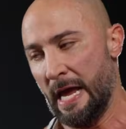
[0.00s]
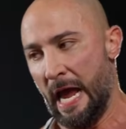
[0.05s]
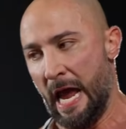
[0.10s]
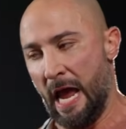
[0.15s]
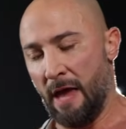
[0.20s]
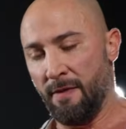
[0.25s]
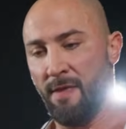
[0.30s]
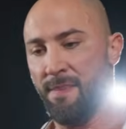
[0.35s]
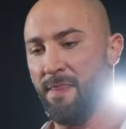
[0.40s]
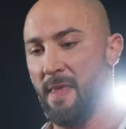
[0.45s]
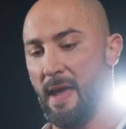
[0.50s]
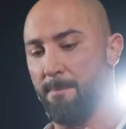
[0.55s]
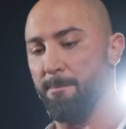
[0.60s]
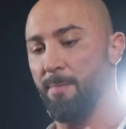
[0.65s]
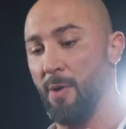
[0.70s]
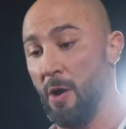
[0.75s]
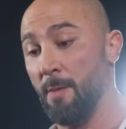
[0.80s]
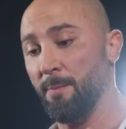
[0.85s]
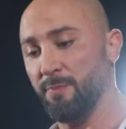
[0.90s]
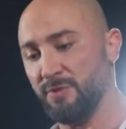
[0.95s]
And then that
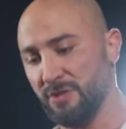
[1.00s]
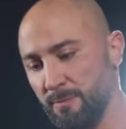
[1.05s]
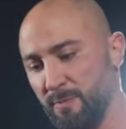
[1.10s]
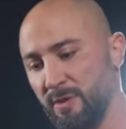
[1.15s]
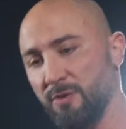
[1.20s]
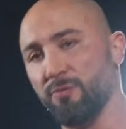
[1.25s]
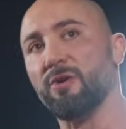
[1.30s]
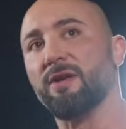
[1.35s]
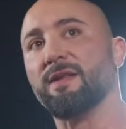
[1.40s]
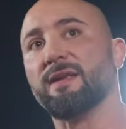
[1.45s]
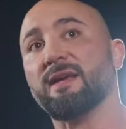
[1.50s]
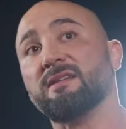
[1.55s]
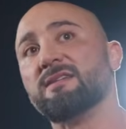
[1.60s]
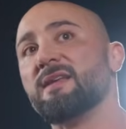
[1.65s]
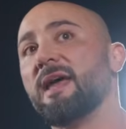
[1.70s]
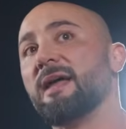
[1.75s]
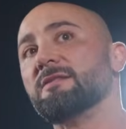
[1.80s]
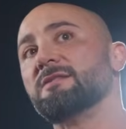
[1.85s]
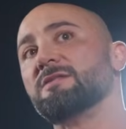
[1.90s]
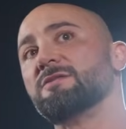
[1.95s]
pump should be really
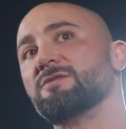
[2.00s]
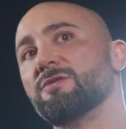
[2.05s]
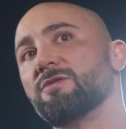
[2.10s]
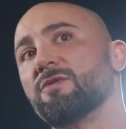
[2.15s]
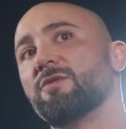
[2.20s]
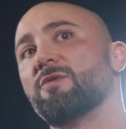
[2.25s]
intense through the